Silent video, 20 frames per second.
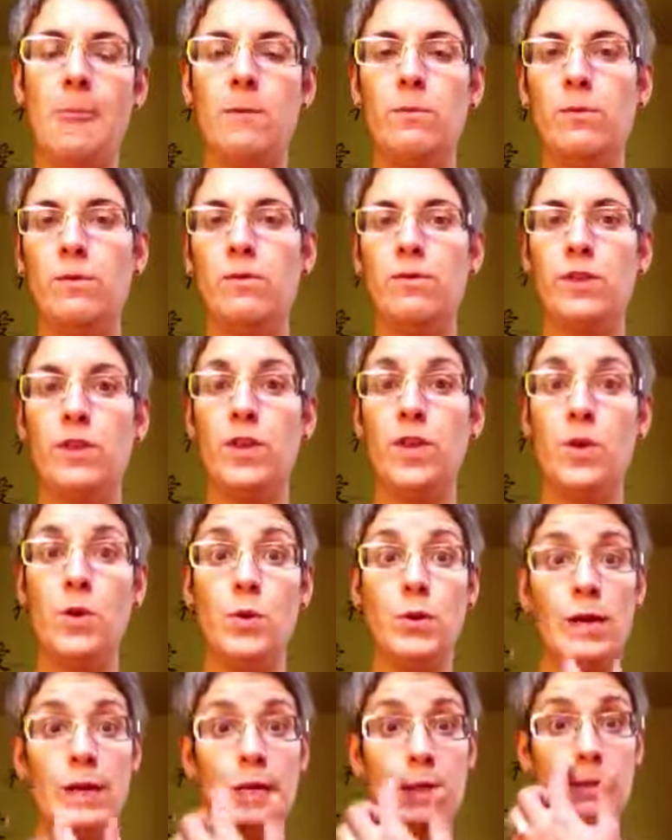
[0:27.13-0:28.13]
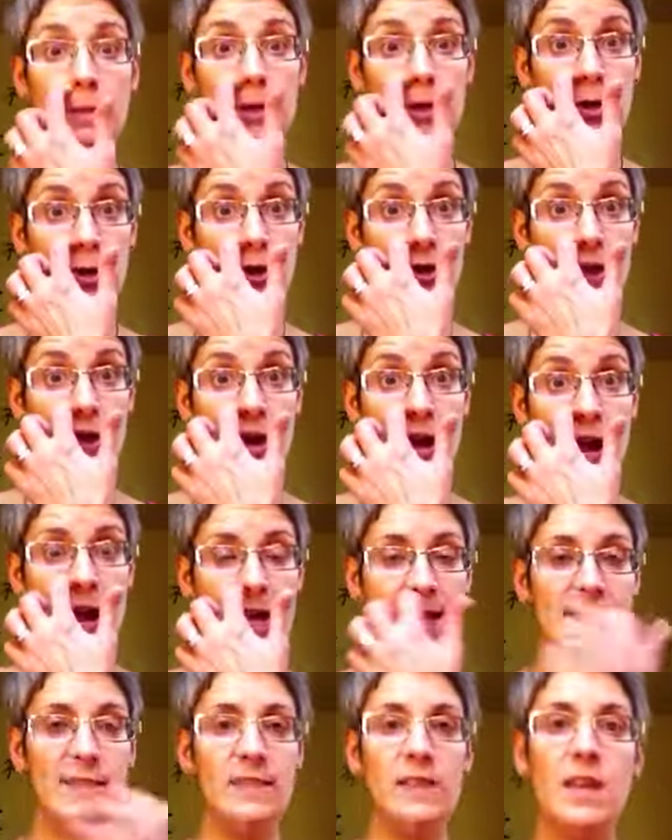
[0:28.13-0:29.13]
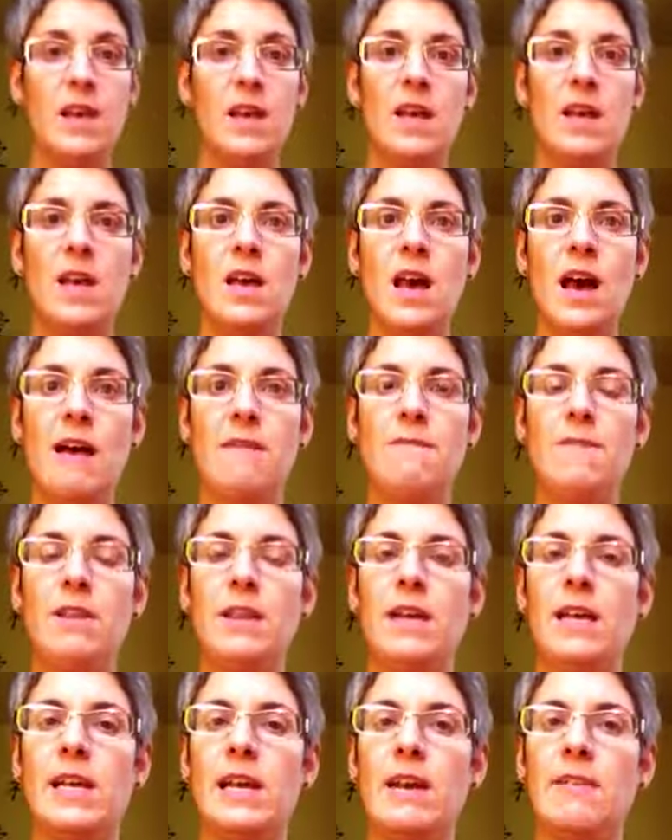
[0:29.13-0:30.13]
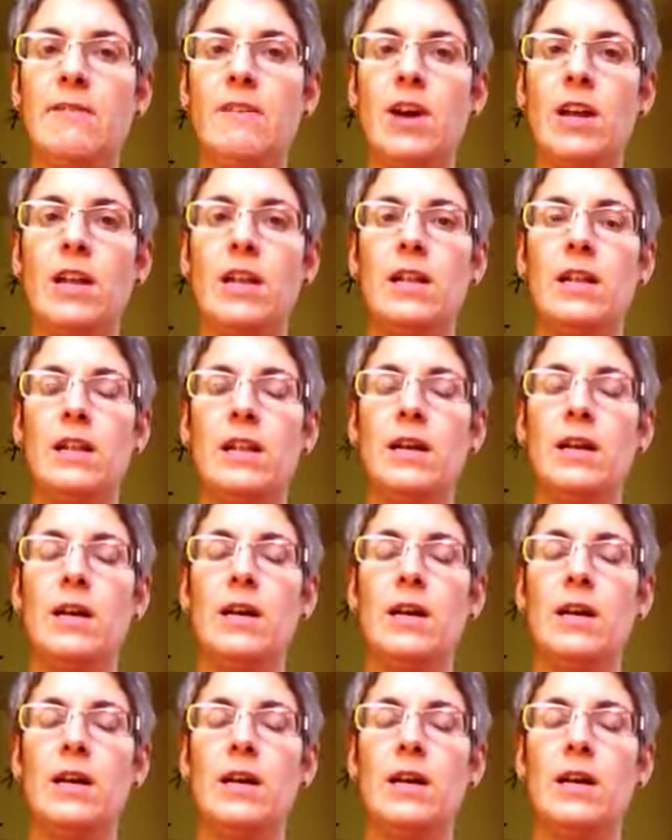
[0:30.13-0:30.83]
review a little bit earlier, as I feel like I've got